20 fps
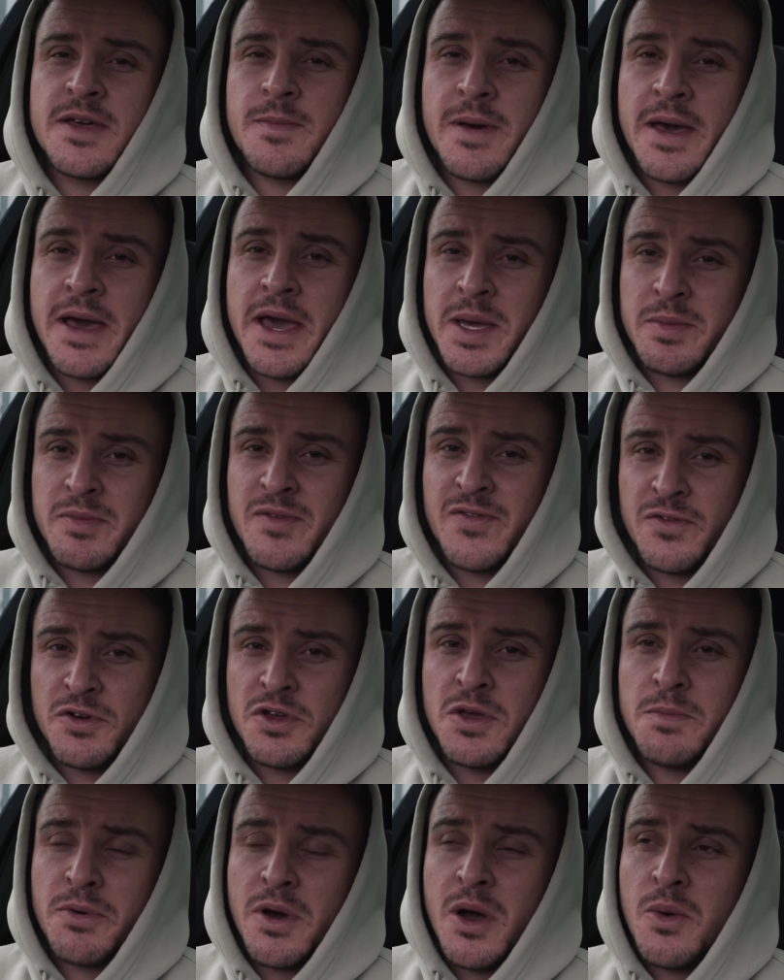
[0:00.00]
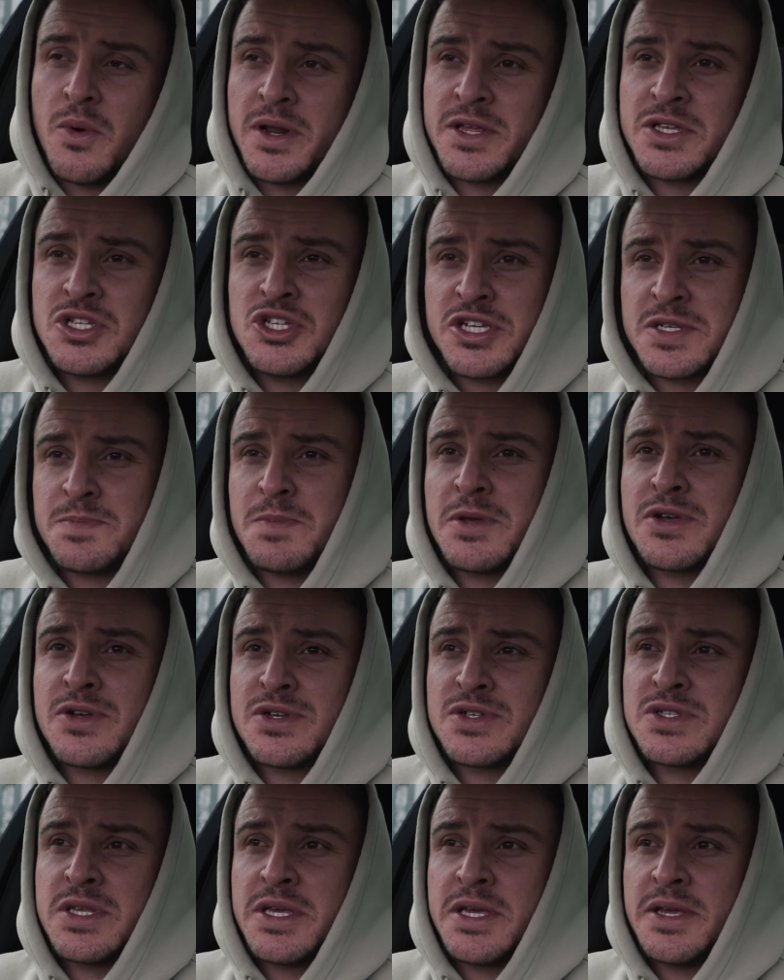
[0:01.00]
about it before you buy one of these. Just
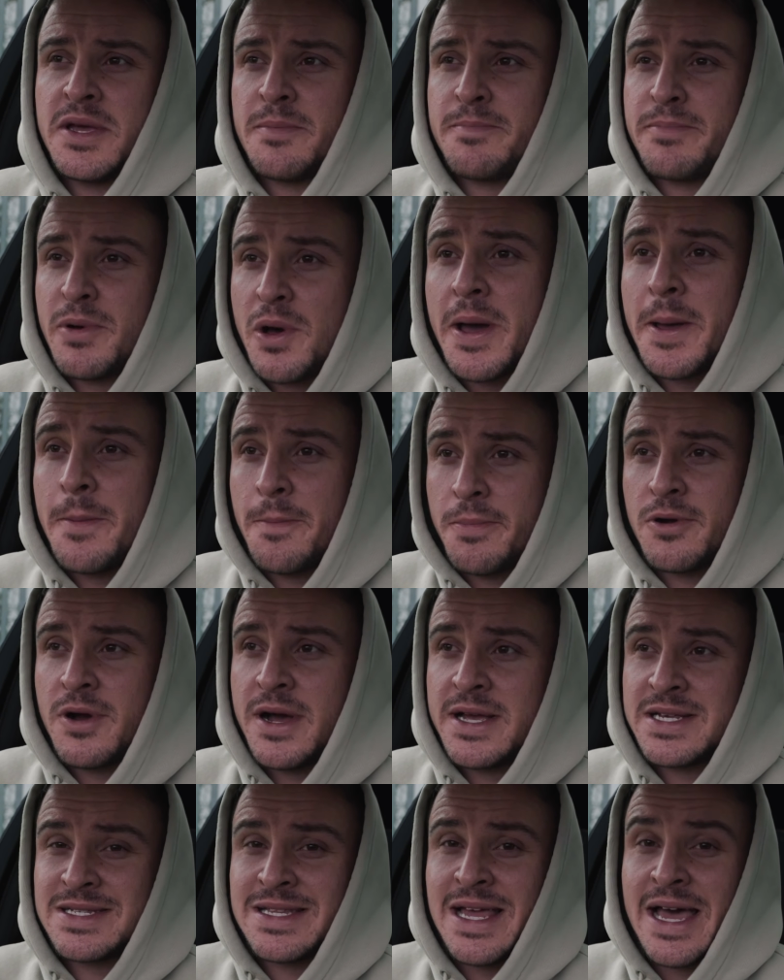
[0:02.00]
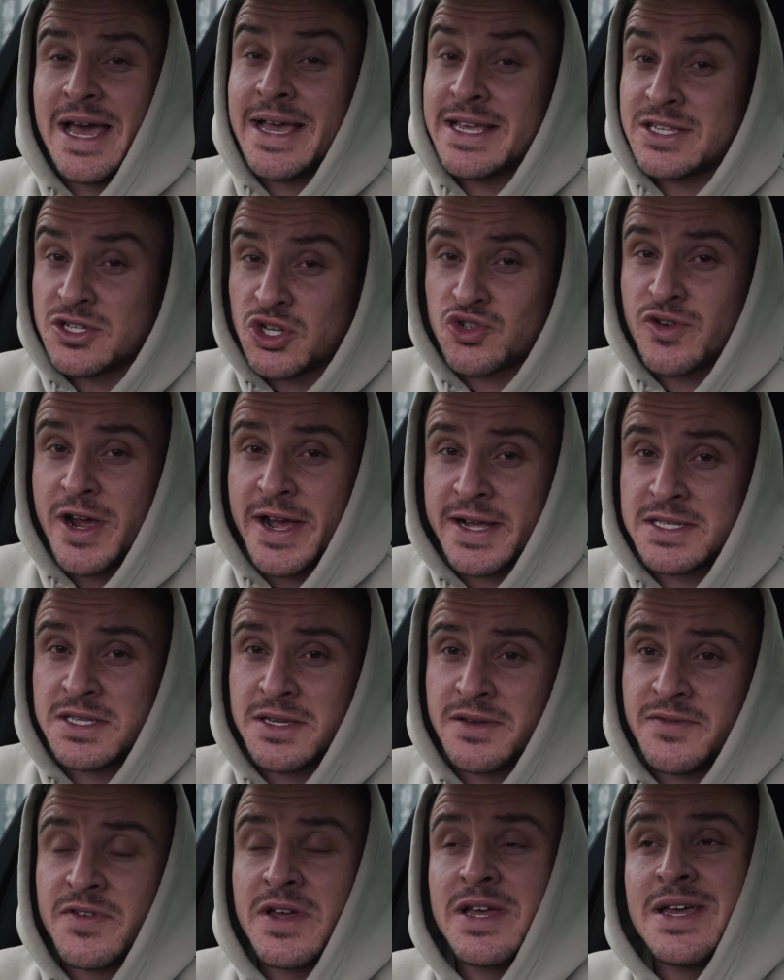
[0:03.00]
because the buying price now is
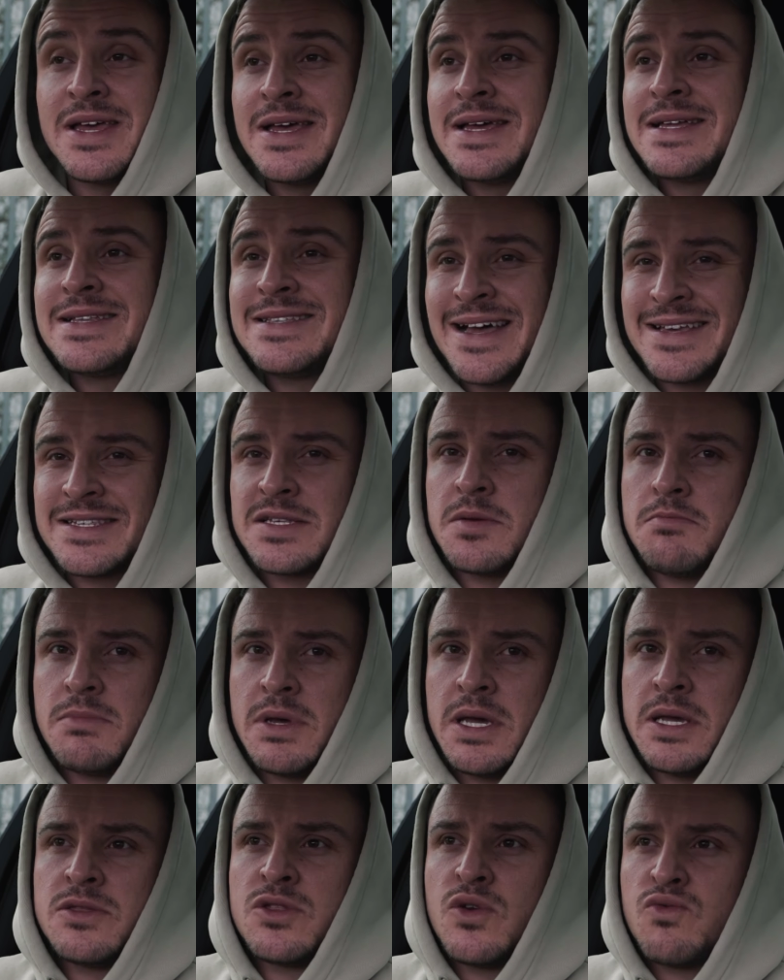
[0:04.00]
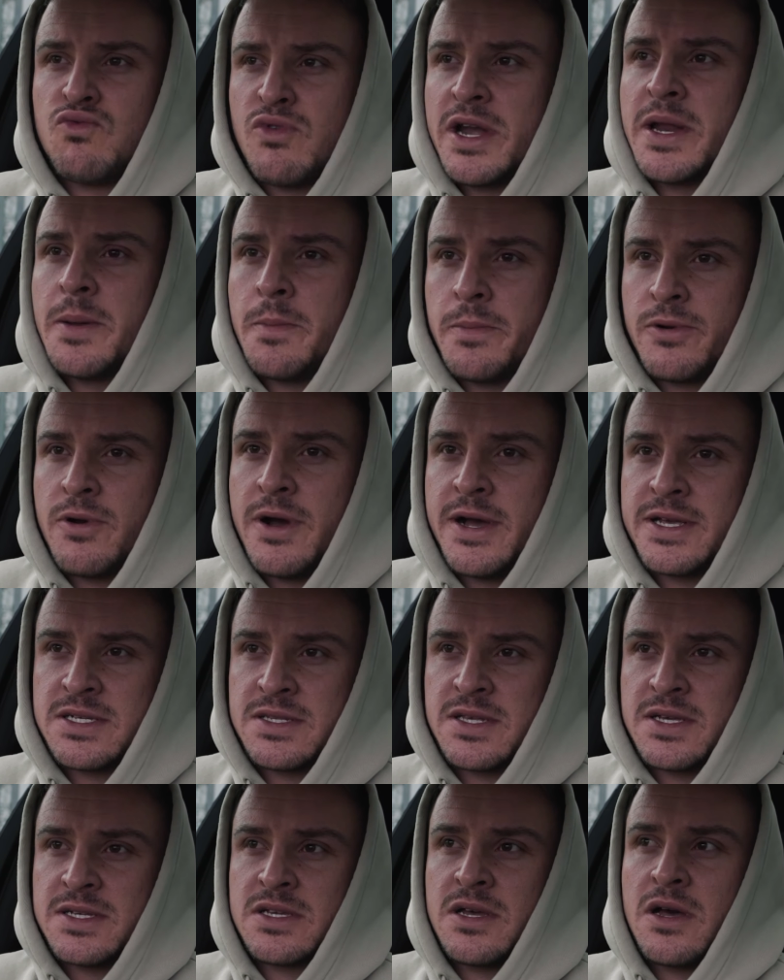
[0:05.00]
attractive doesn't mean the running price
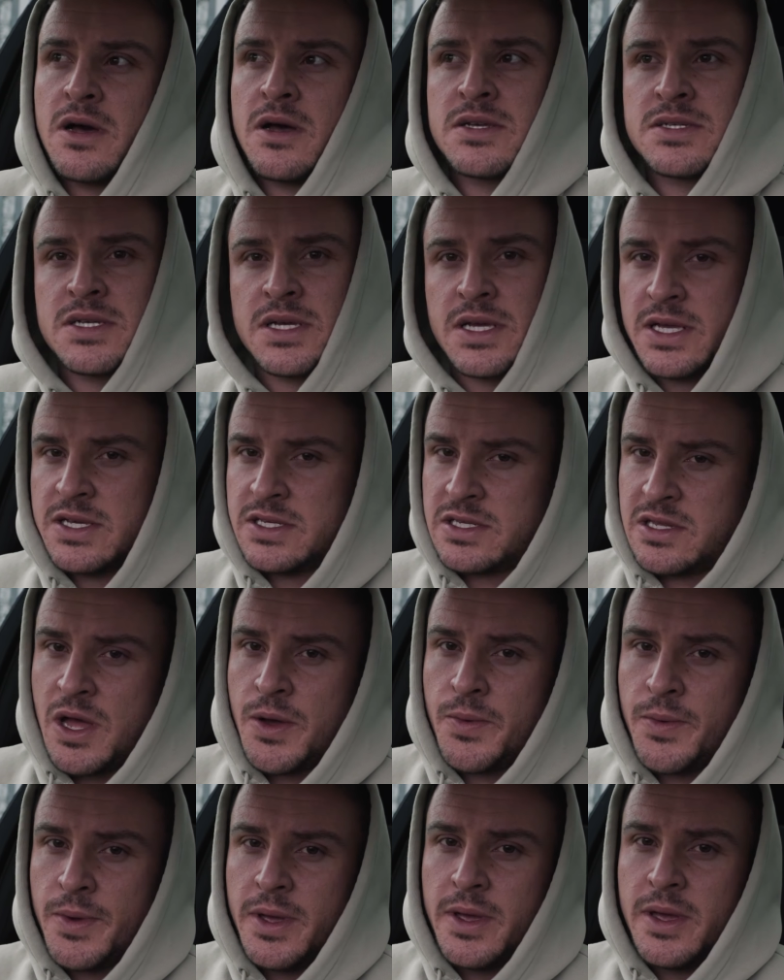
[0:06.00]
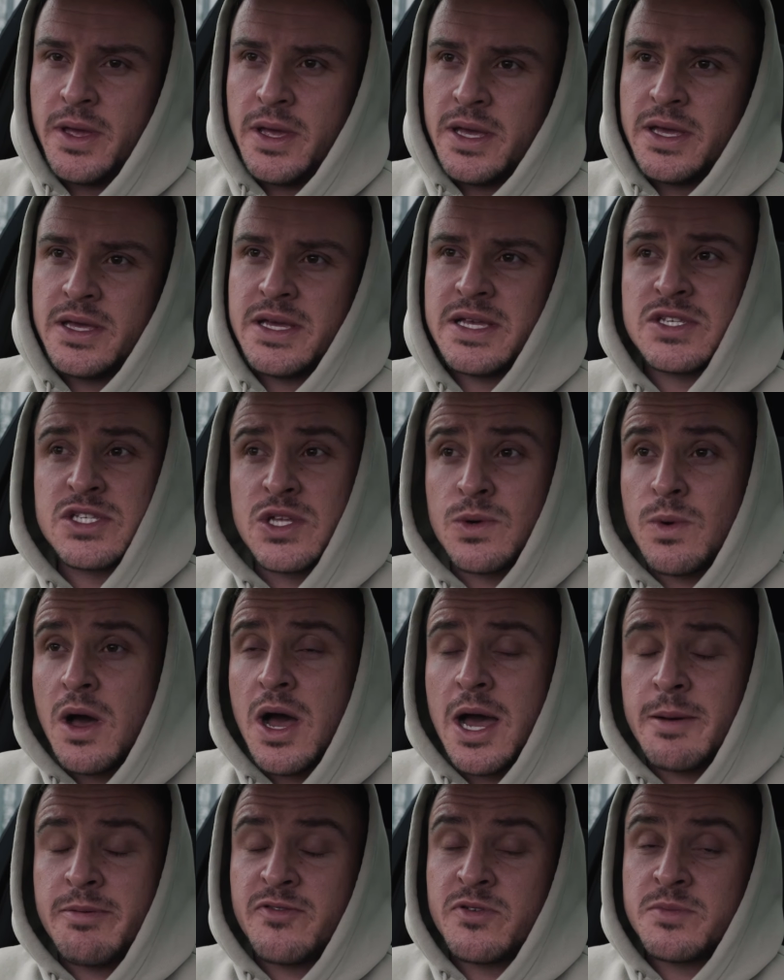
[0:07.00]
of these cars is low. It's still a
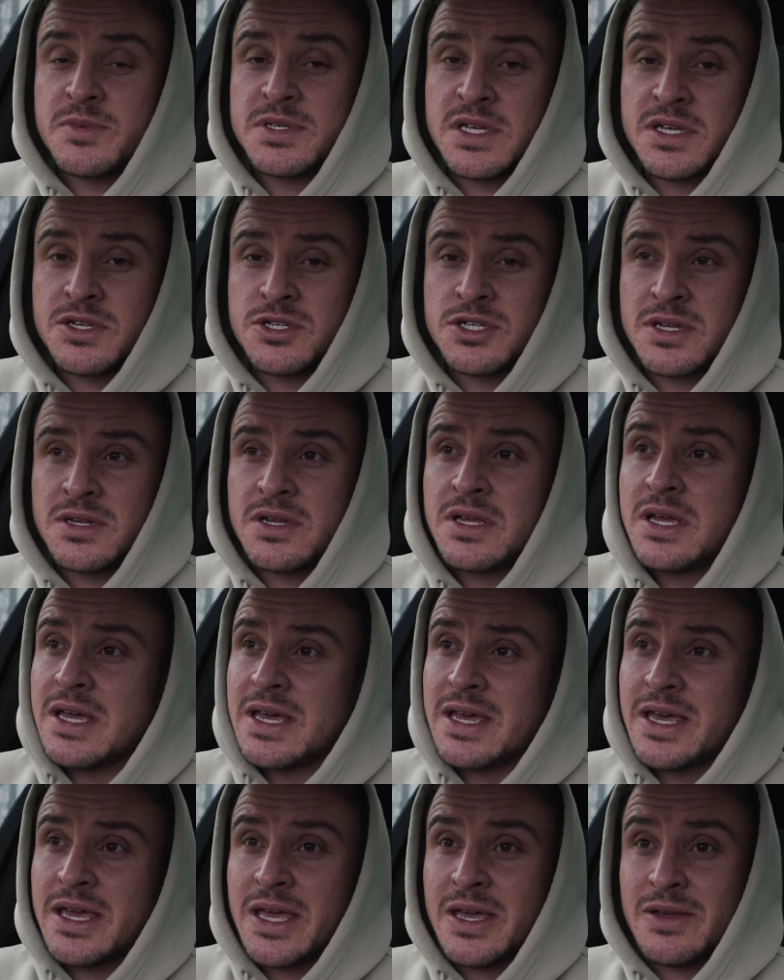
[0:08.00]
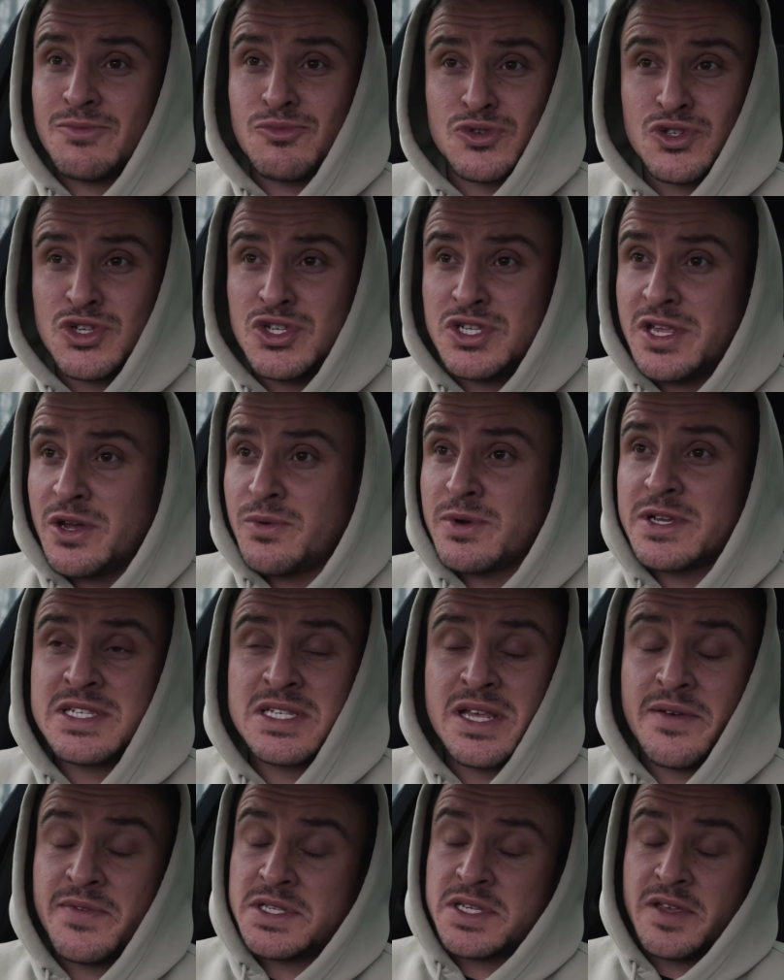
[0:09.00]
high performance engine. It was still a
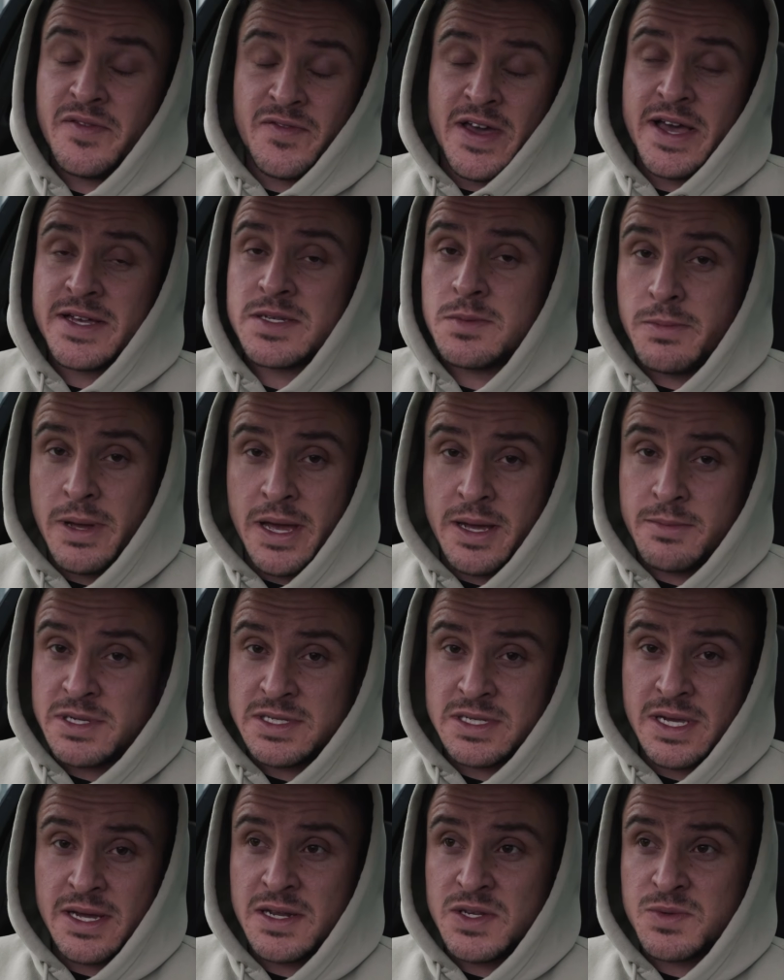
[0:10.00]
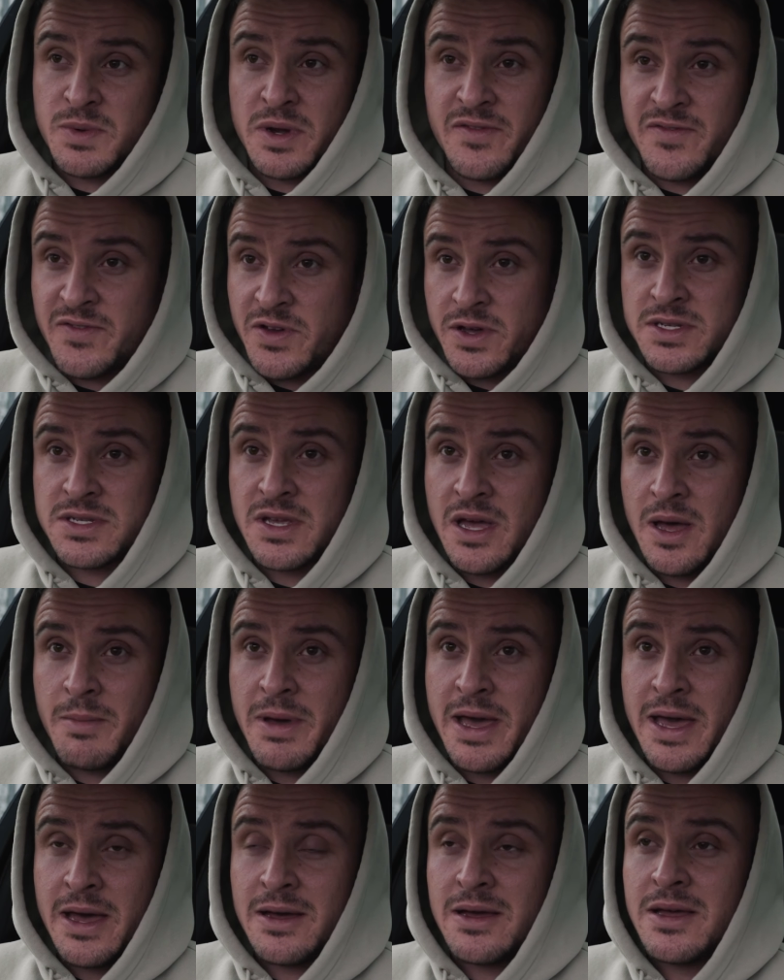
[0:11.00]
£70,000 Mercedes when it first came
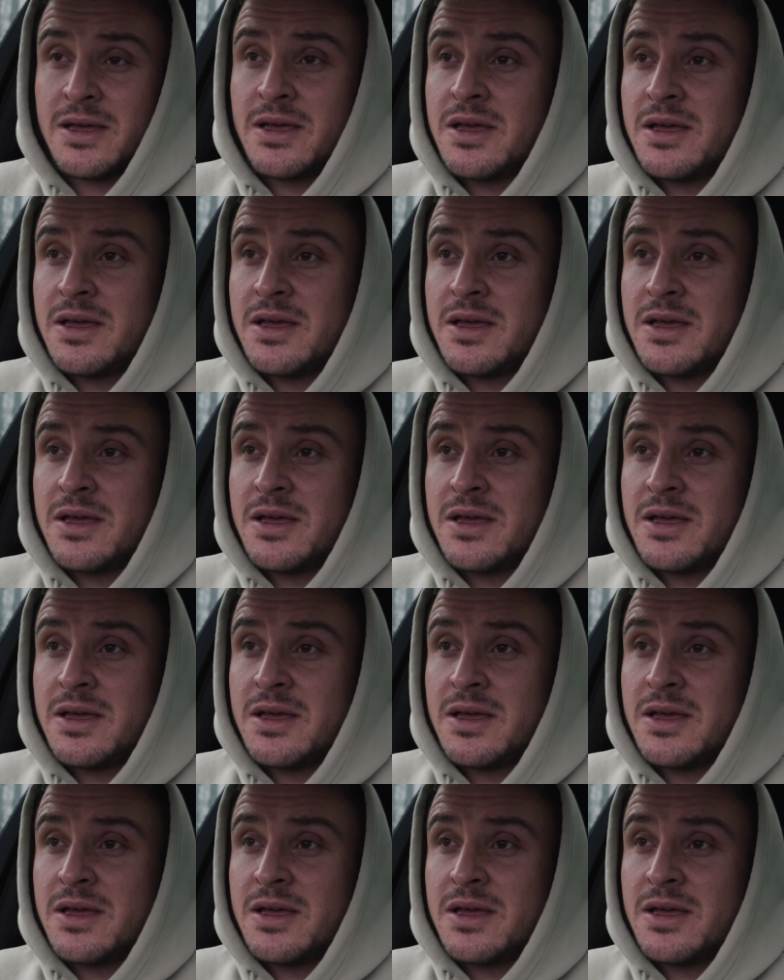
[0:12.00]
out.